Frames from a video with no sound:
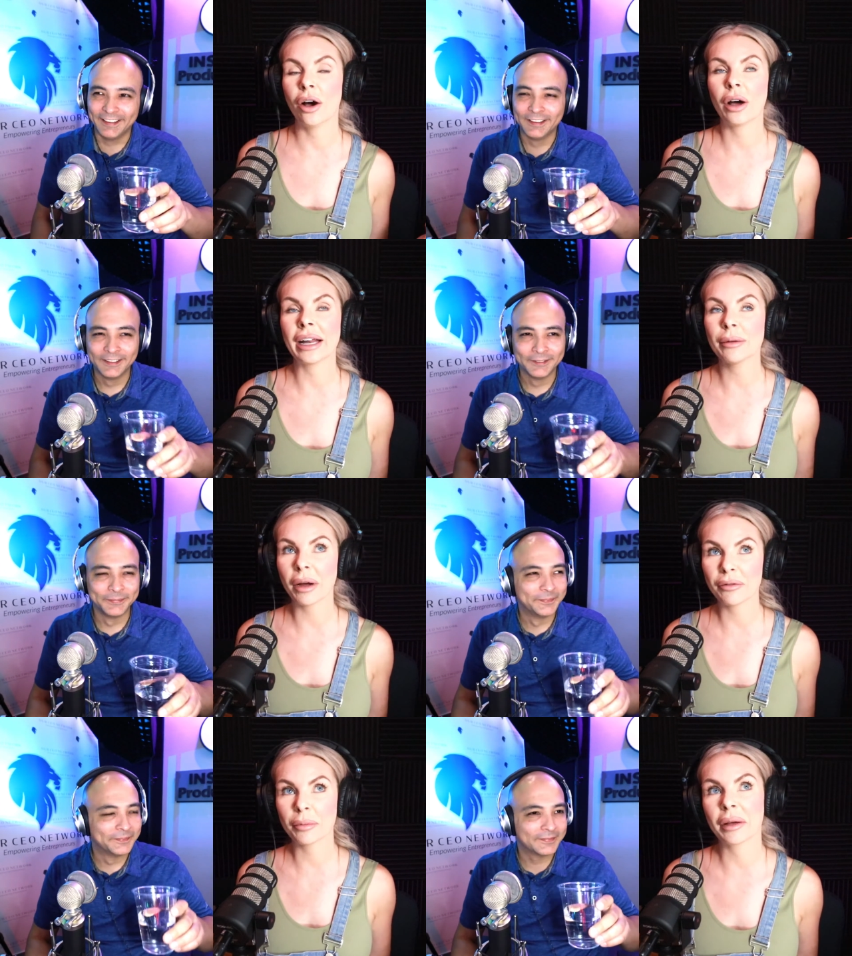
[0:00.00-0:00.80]
Speaker 1: I didn't
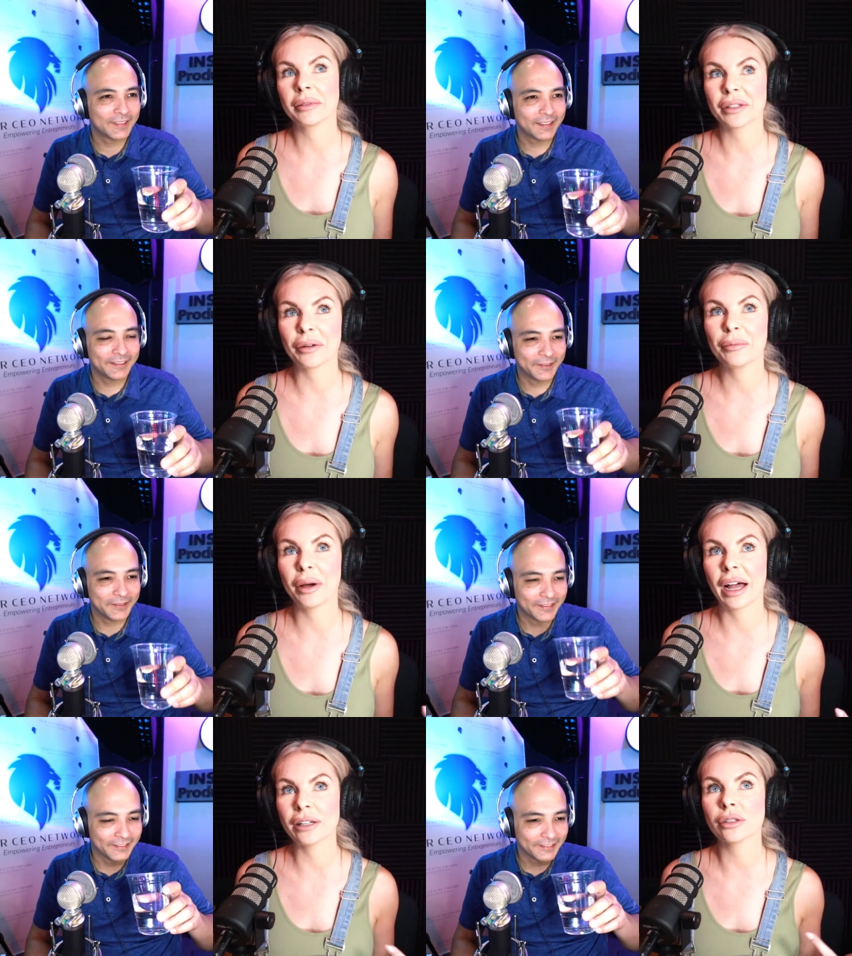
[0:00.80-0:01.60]
buy them from Amazon, but
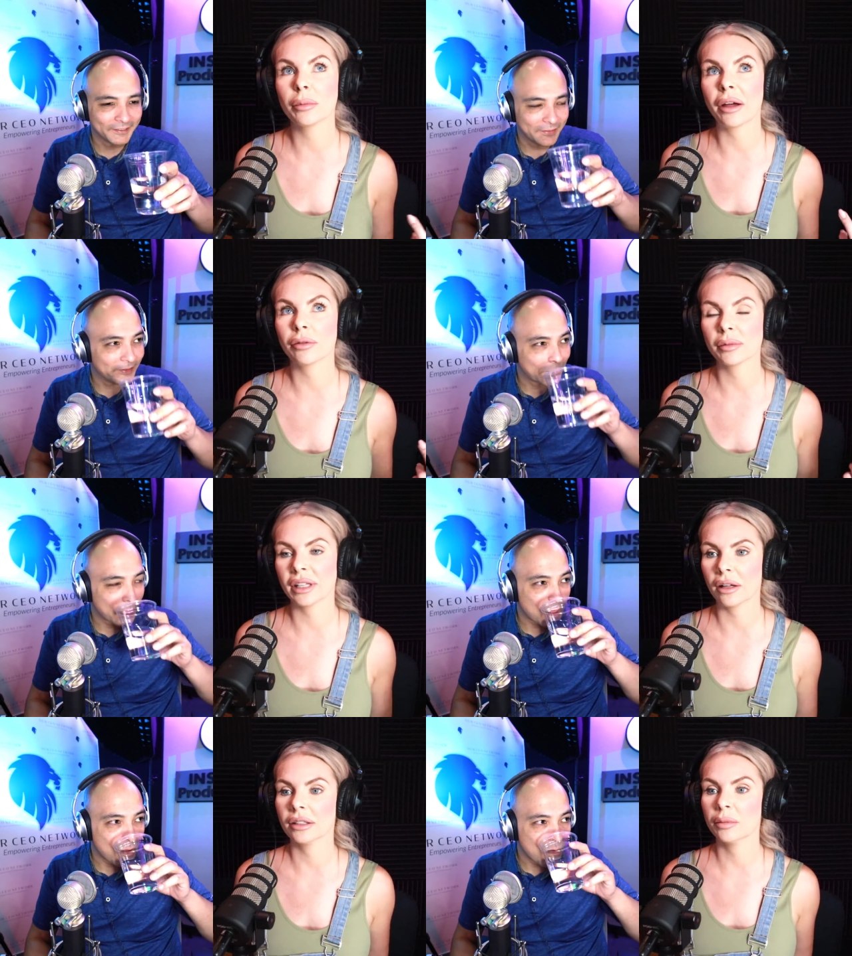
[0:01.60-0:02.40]
I usually buy them from
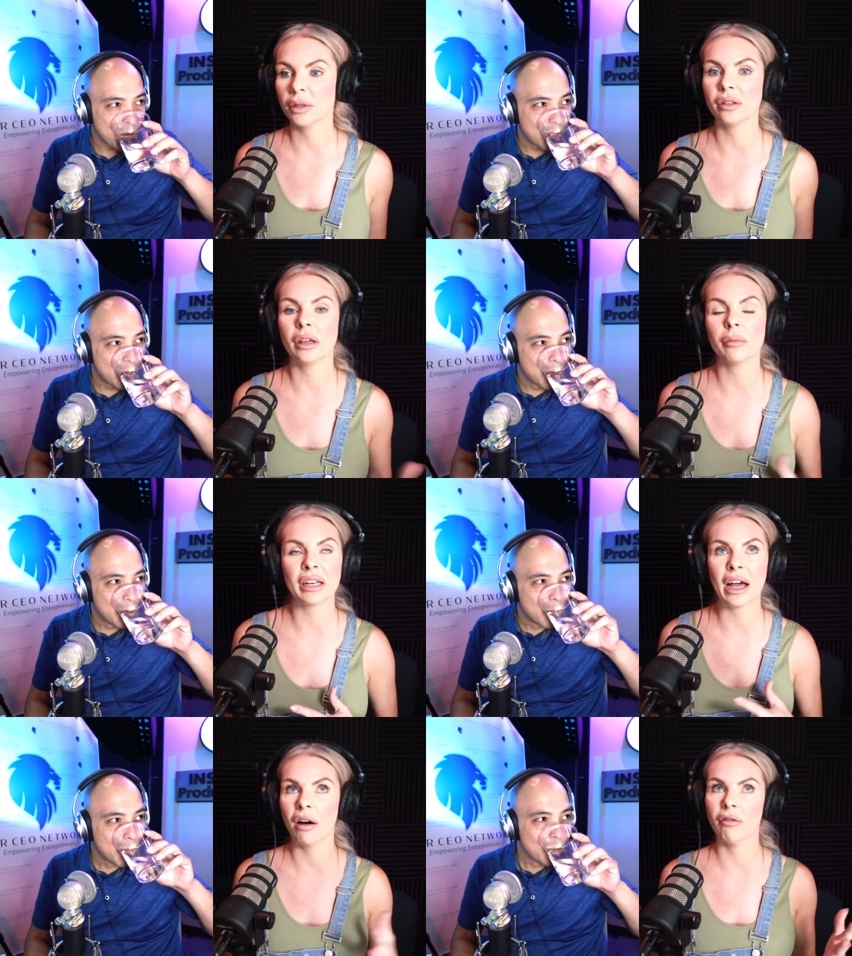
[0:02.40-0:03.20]
Sally's Beauty. They've
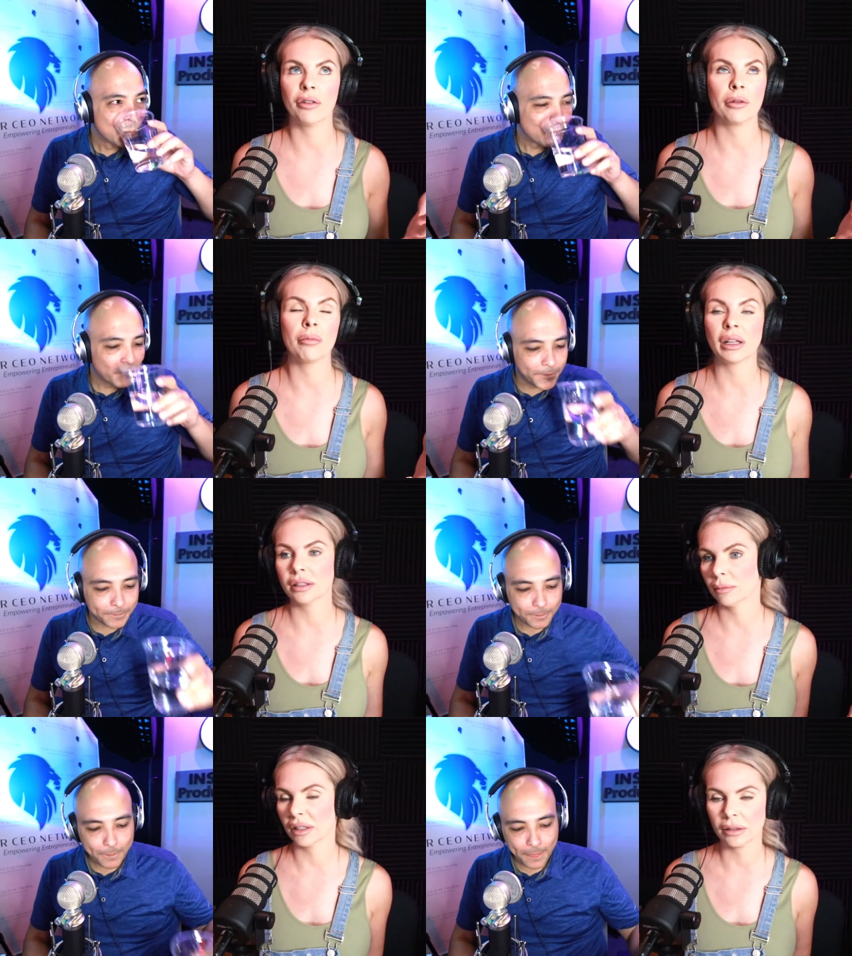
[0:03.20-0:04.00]
been out for months
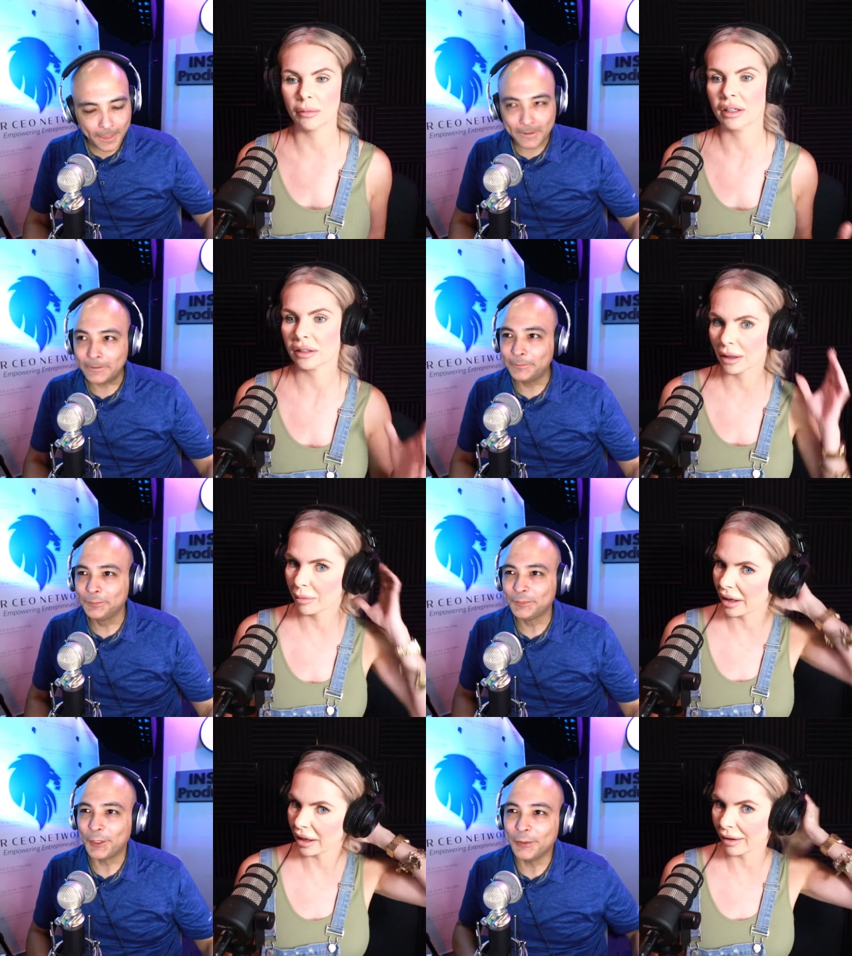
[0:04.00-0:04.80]
and months and months, and I'm
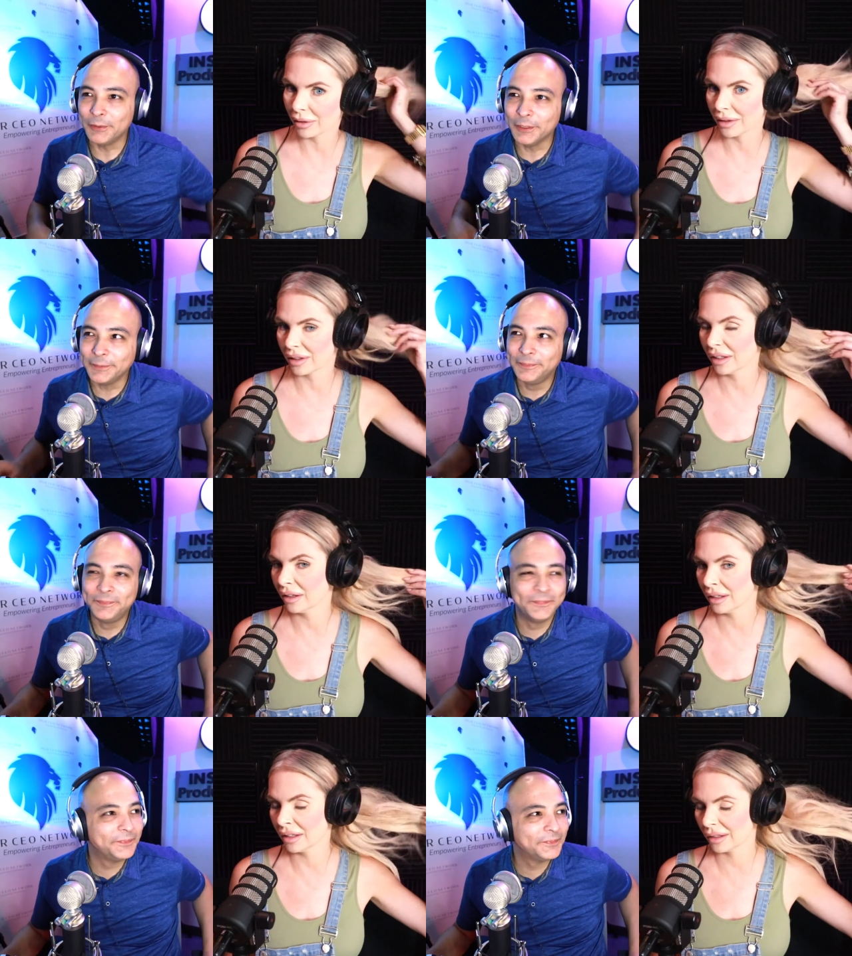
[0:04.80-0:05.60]
oh, like, oh, have you seen
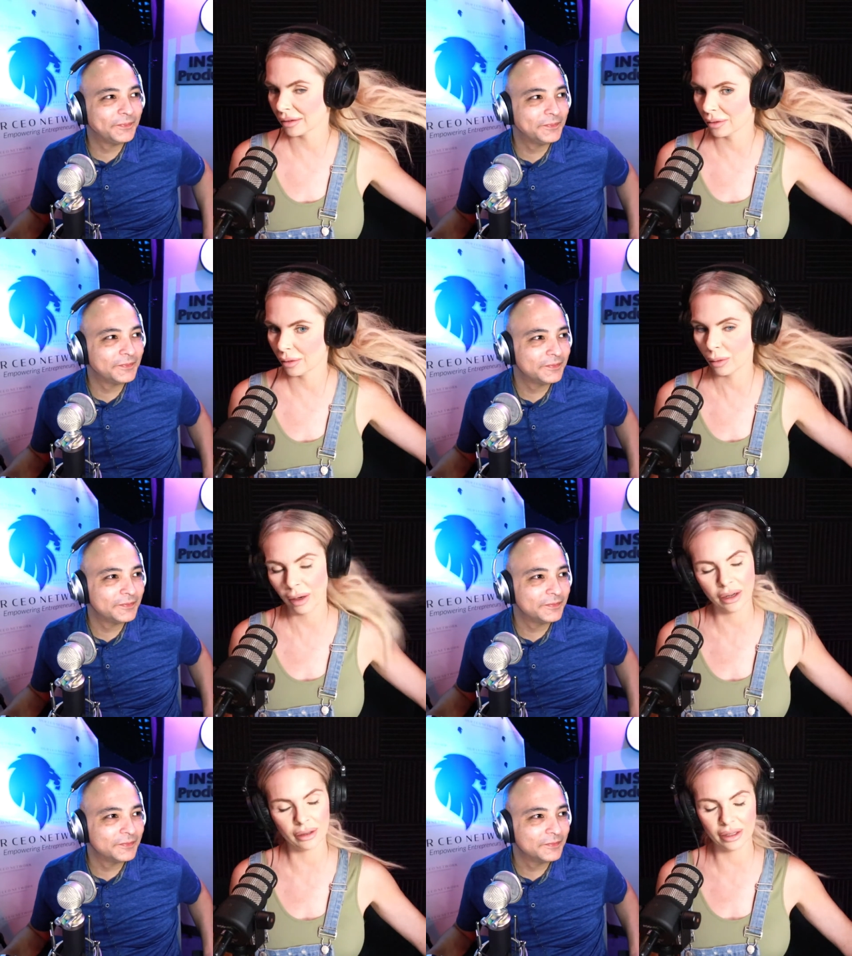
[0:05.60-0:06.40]
this?
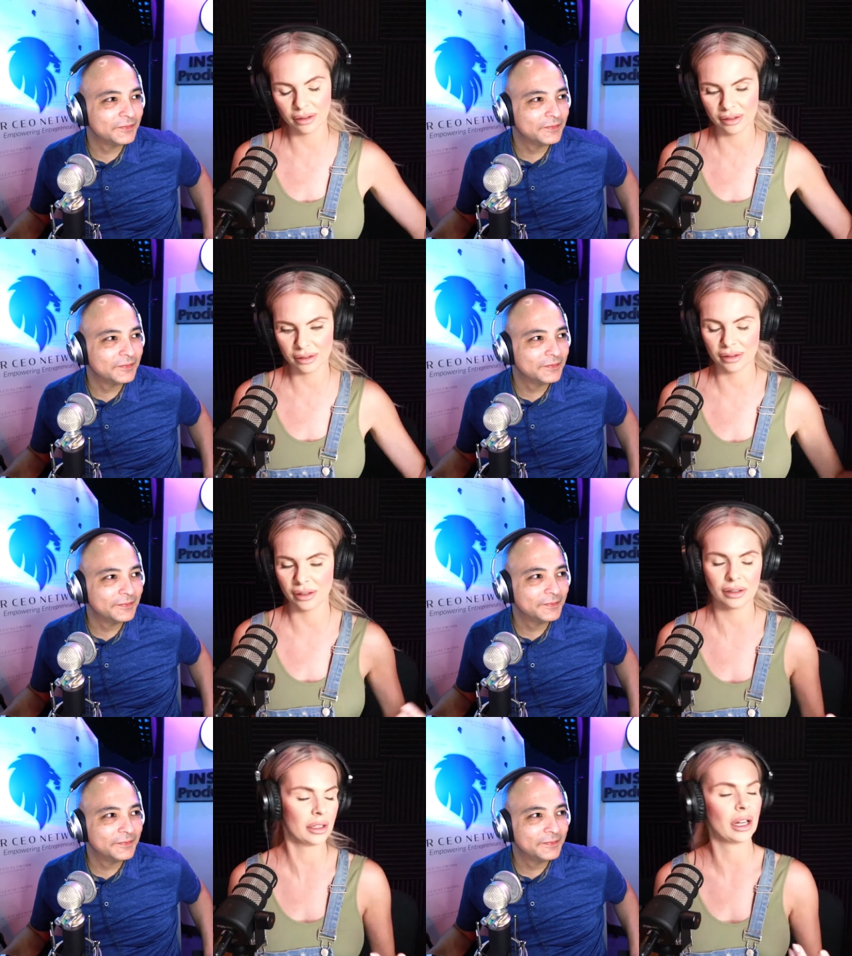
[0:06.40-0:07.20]
Like this is
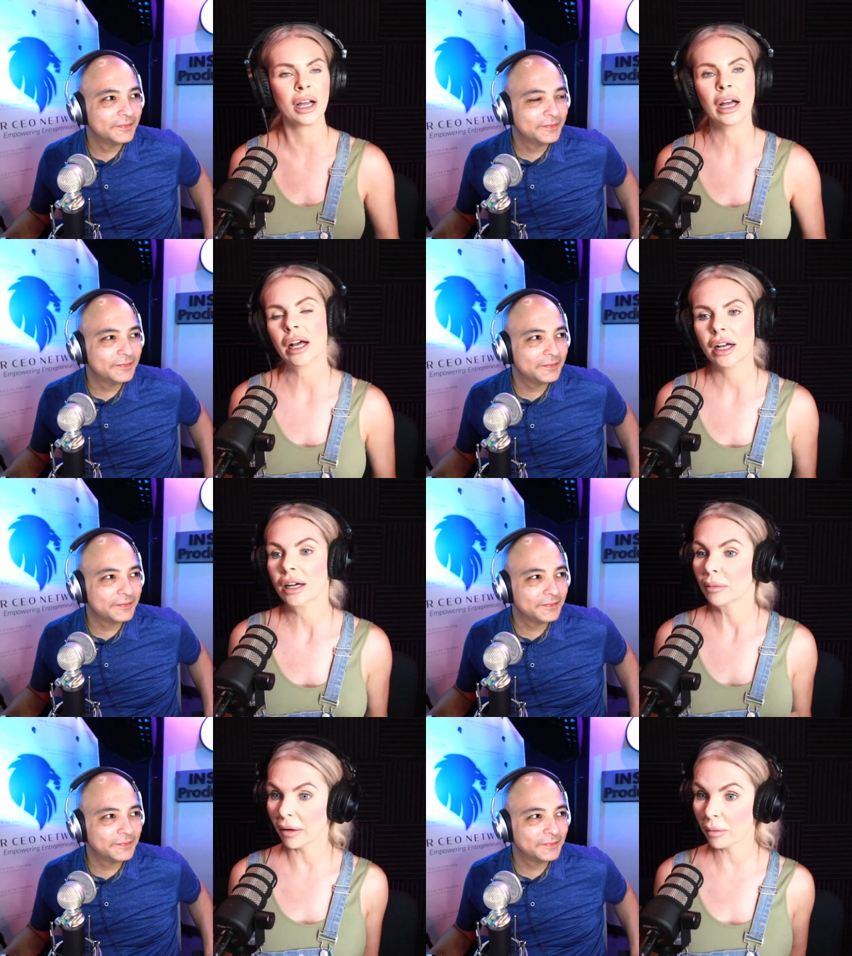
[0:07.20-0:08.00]
disgusting.
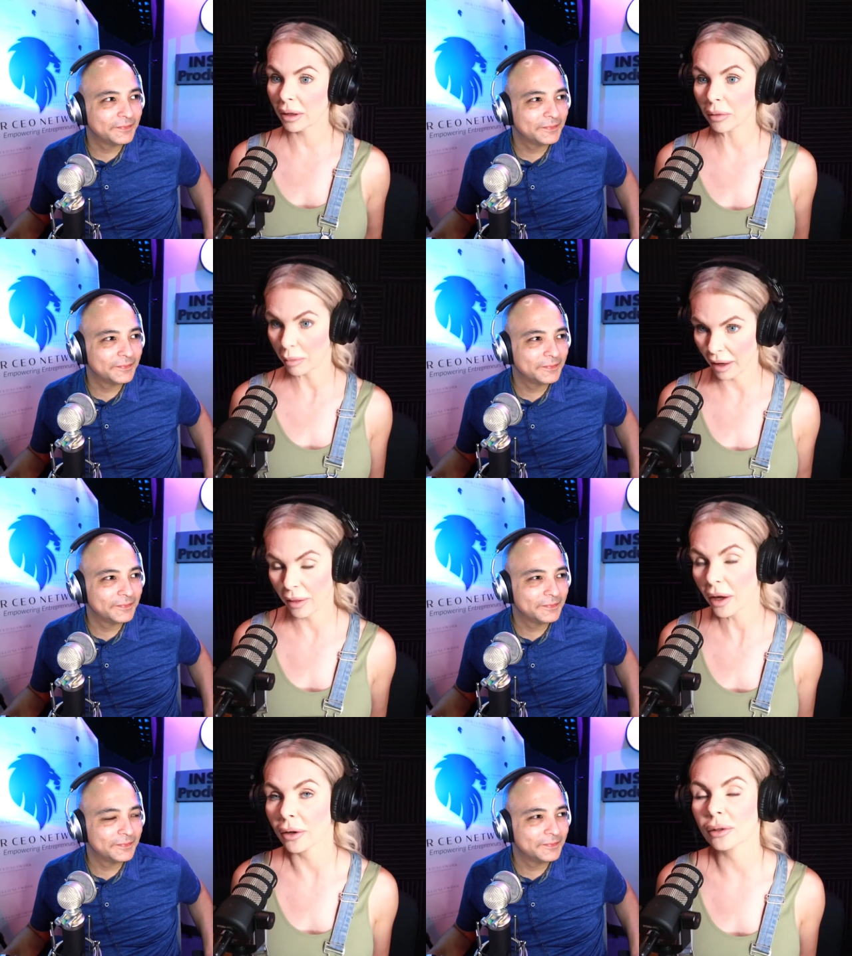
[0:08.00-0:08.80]
But I haven't been able to buy
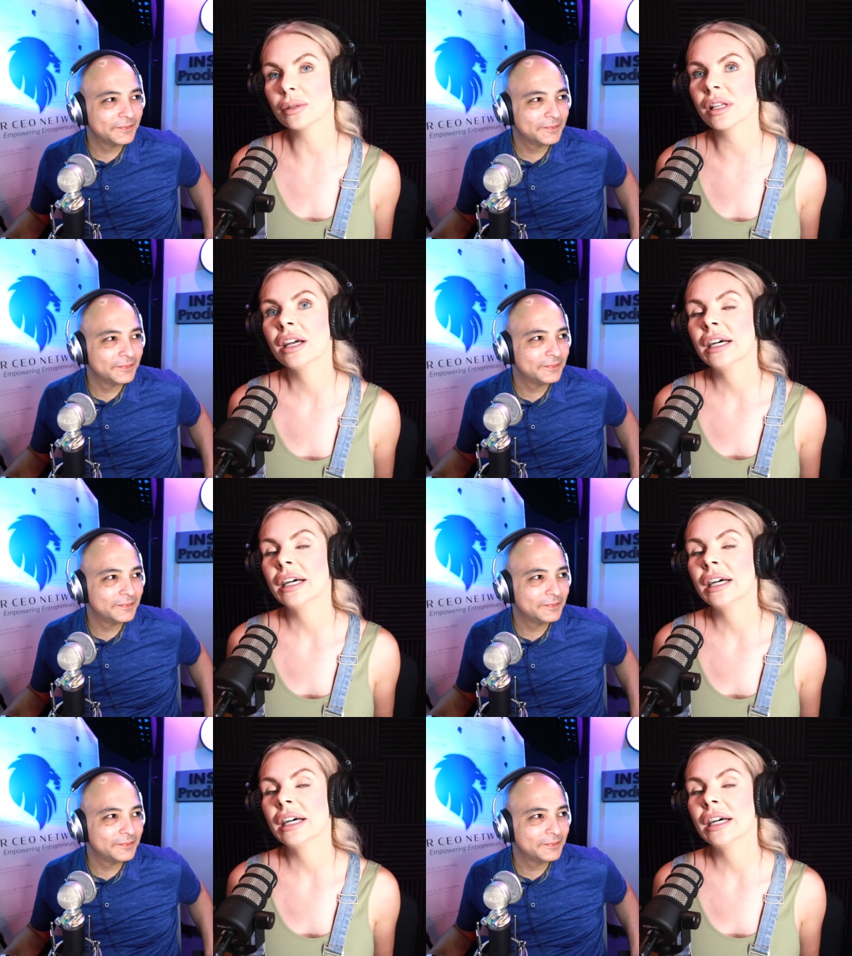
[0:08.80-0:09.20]
those.